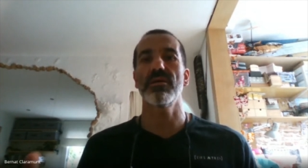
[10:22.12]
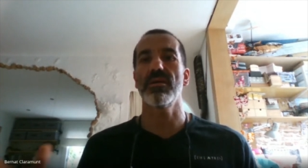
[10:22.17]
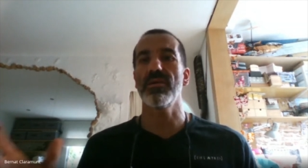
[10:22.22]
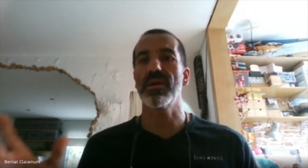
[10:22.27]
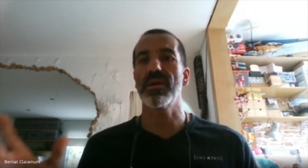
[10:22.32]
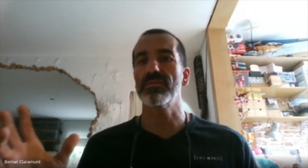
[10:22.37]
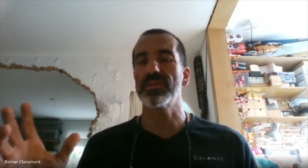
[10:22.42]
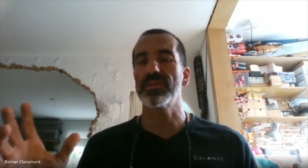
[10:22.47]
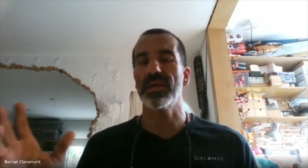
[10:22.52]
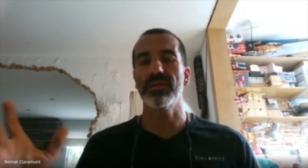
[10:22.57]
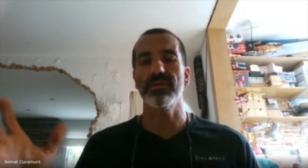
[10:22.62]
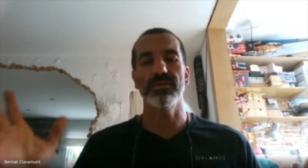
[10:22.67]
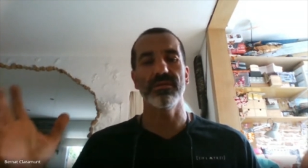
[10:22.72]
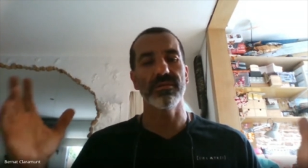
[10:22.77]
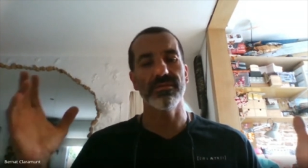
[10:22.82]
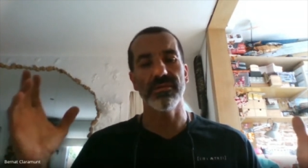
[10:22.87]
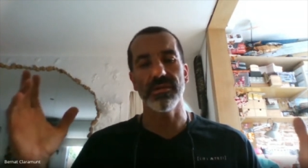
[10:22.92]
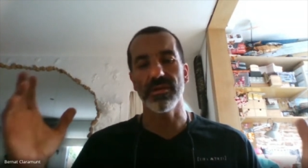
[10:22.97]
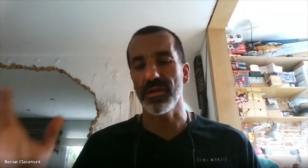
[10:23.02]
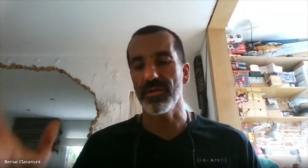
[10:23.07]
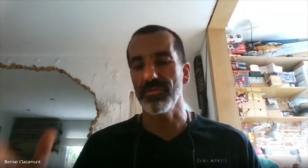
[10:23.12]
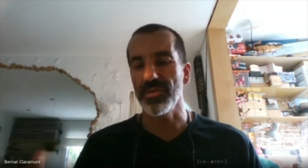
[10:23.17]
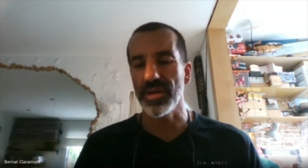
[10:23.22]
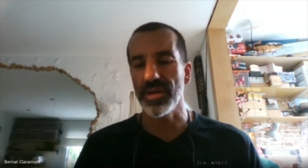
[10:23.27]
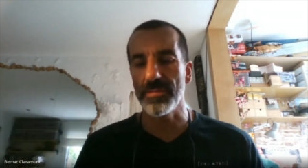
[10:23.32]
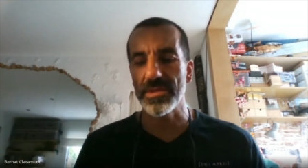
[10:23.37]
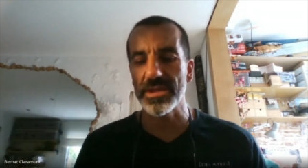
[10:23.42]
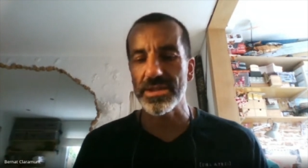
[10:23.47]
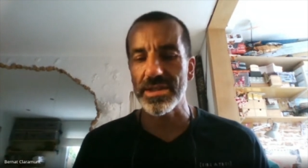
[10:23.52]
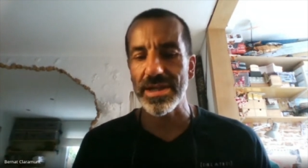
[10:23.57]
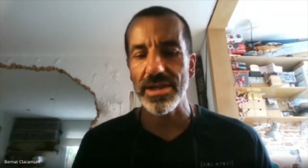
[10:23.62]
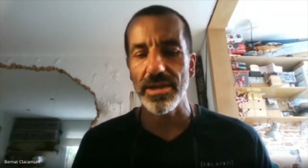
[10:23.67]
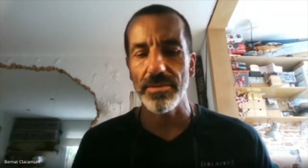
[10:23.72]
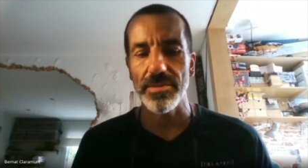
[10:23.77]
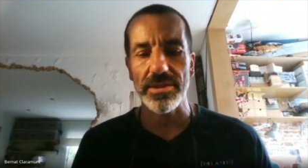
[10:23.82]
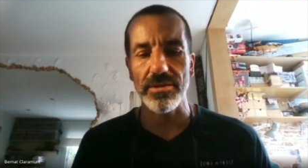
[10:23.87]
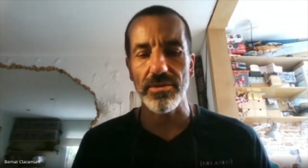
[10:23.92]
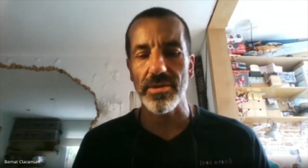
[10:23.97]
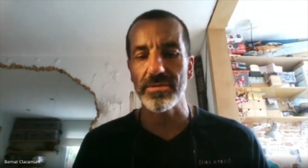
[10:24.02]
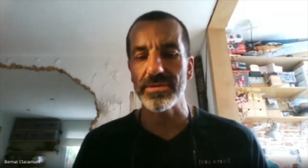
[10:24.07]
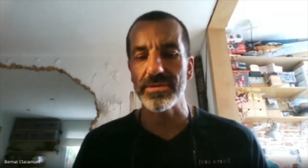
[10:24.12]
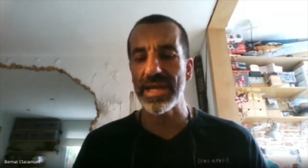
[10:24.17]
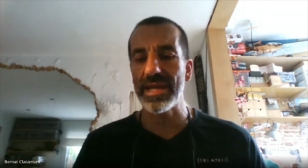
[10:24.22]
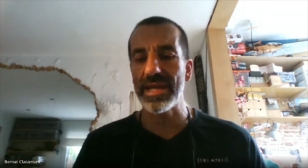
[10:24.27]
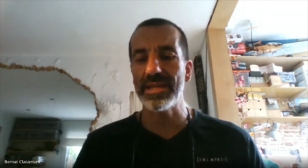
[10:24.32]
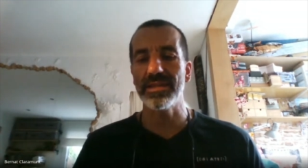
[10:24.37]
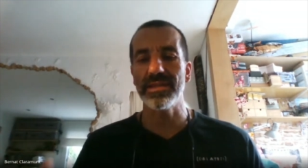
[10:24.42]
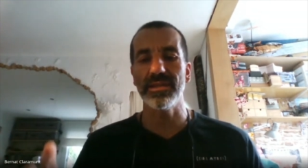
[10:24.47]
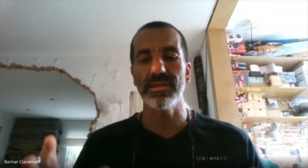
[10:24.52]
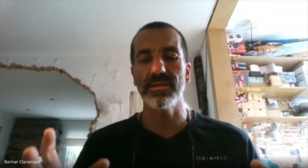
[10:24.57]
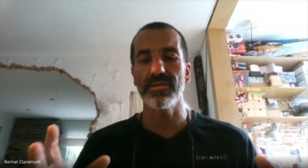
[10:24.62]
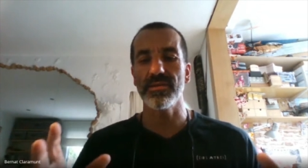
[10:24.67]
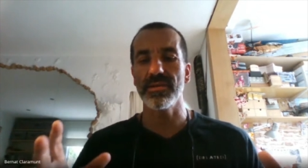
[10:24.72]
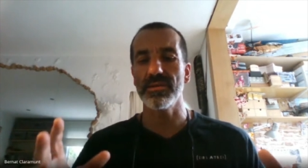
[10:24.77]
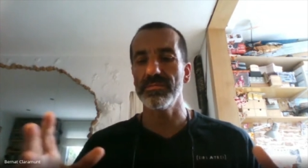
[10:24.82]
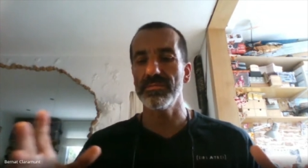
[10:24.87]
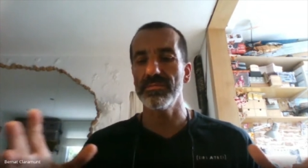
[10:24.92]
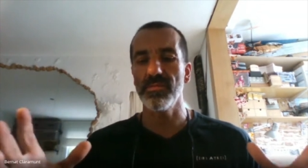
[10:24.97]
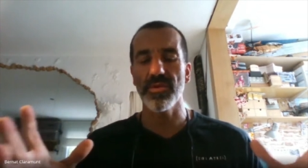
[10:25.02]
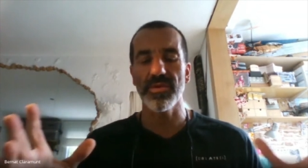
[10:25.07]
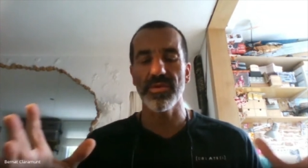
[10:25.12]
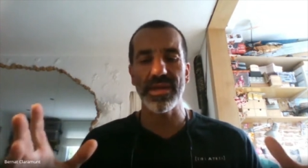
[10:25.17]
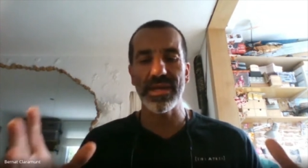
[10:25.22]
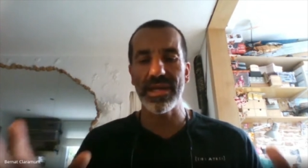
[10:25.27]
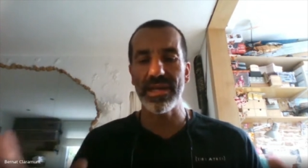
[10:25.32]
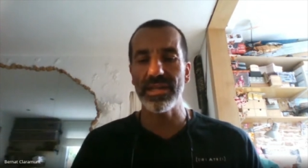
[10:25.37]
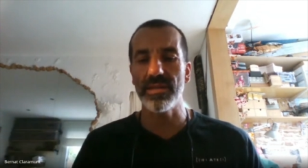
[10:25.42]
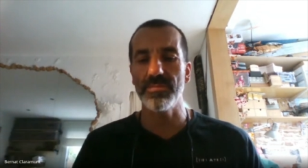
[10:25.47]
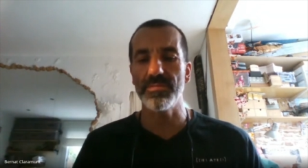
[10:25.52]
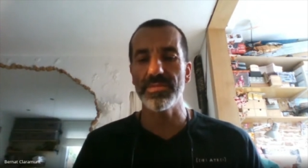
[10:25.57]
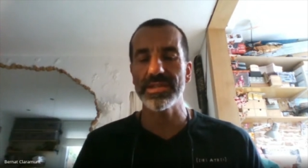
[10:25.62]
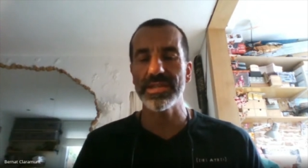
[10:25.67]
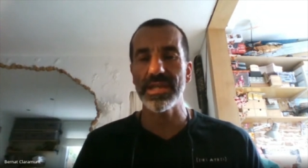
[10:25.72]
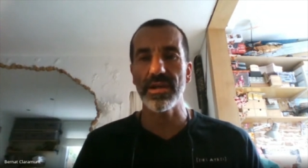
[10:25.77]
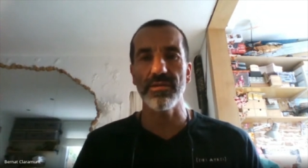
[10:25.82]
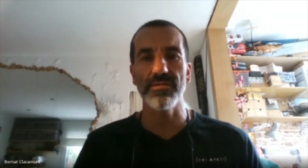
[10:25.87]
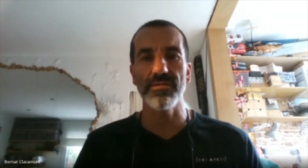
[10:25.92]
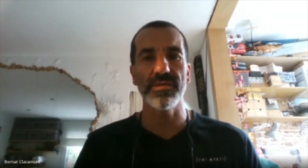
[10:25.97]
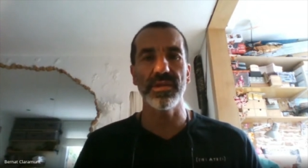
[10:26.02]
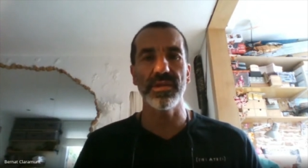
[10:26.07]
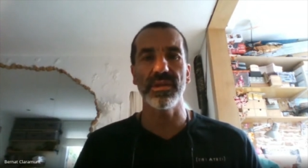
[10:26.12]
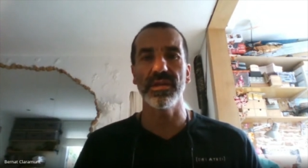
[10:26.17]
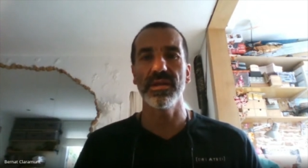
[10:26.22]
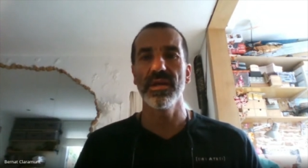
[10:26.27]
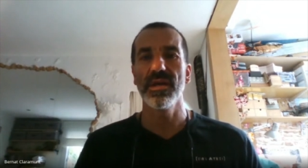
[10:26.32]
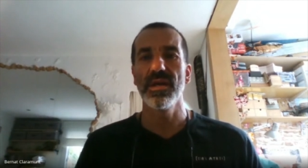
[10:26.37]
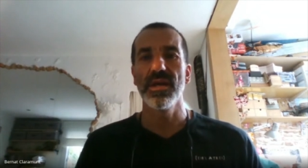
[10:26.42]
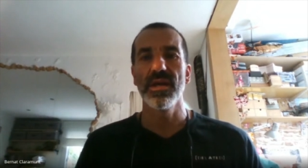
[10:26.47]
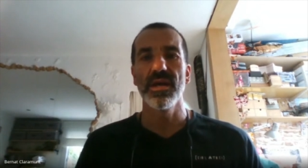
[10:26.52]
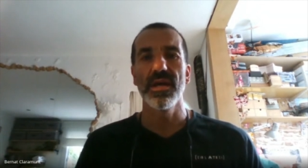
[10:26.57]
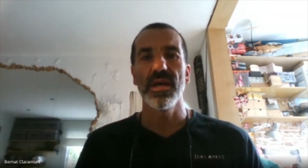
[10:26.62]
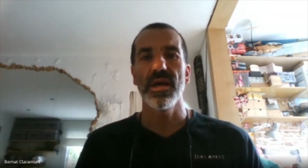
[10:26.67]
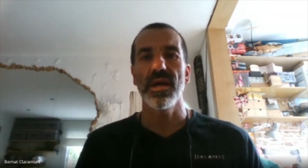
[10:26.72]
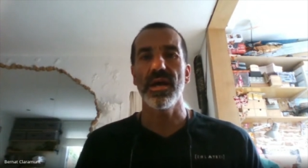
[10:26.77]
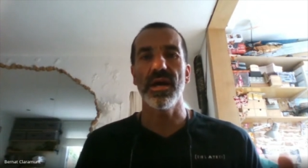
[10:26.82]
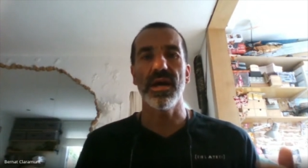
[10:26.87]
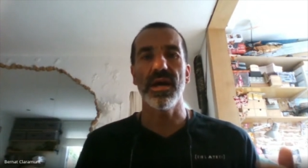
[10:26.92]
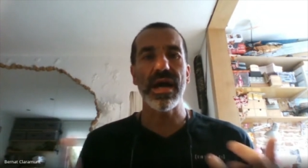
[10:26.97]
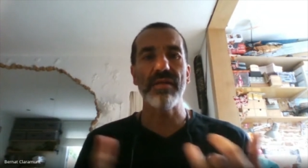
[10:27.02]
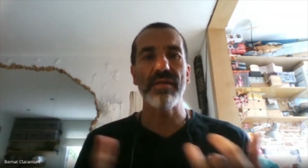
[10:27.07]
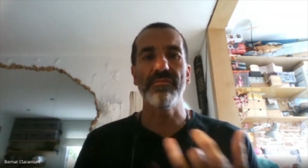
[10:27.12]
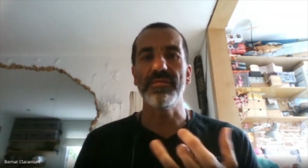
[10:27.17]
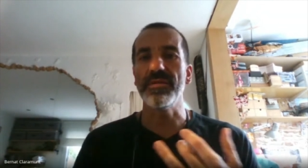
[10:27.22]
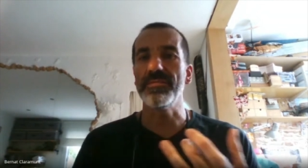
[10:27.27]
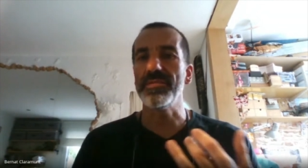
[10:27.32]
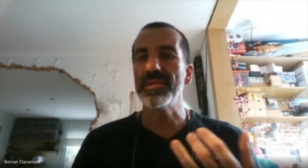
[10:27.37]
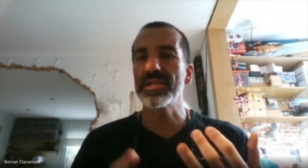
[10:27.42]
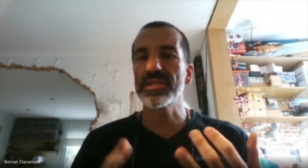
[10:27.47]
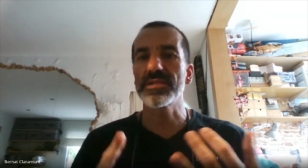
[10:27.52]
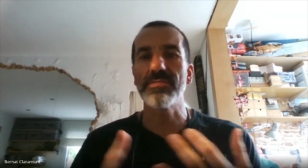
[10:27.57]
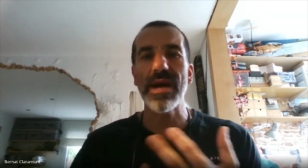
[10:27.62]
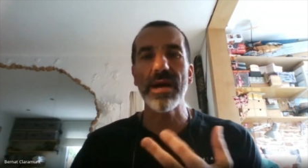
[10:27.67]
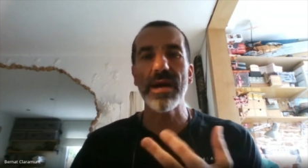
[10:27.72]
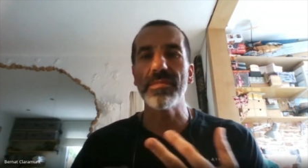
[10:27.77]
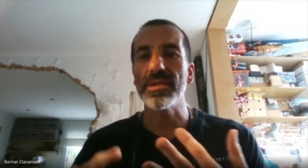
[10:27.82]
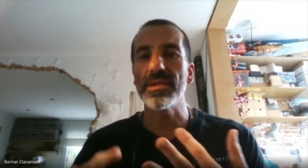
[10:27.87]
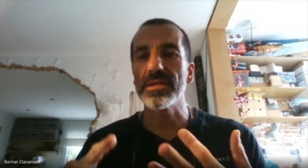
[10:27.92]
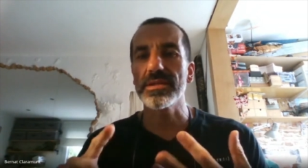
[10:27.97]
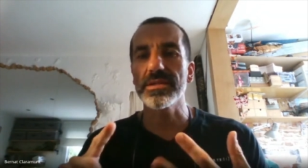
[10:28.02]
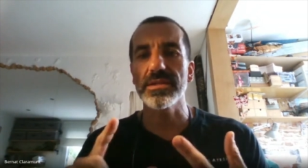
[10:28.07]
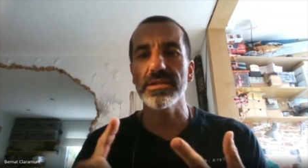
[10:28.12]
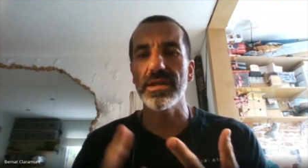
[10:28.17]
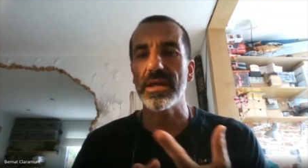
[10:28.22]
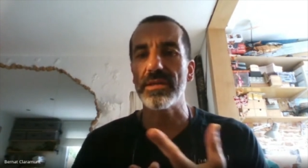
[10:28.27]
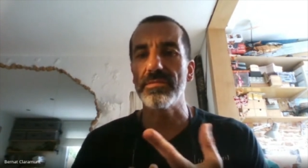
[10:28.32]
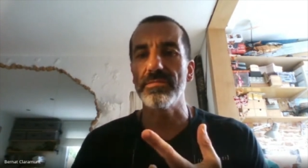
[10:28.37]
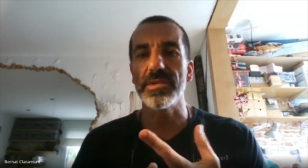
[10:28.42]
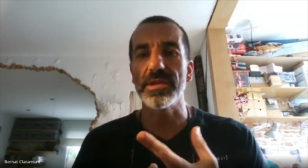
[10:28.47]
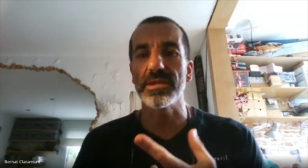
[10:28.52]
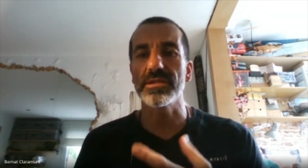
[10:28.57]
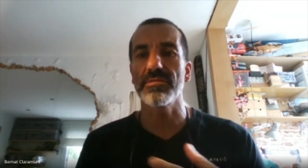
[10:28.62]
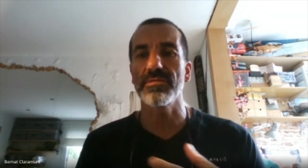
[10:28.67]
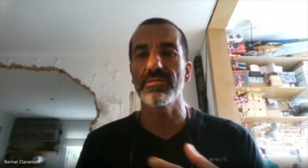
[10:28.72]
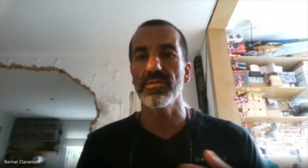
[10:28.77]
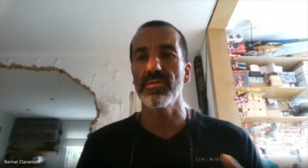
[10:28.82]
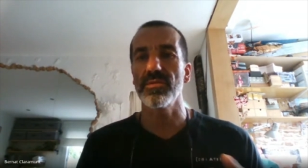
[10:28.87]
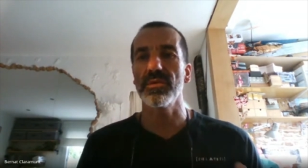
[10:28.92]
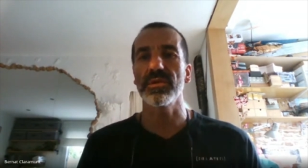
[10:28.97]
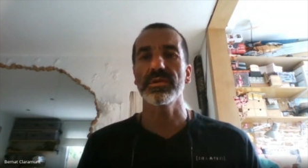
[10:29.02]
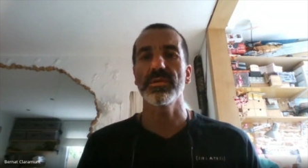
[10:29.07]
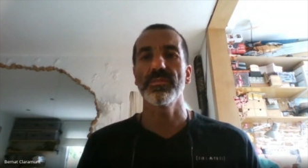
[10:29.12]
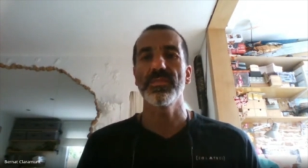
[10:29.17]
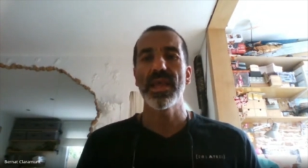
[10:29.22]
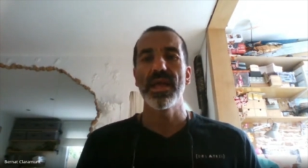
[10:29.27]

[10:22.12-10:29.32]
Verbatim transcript: around, I don't know the numbers exactly, but around 80 or more than 80% of the uh, amphibians, mammals, and birds of the world.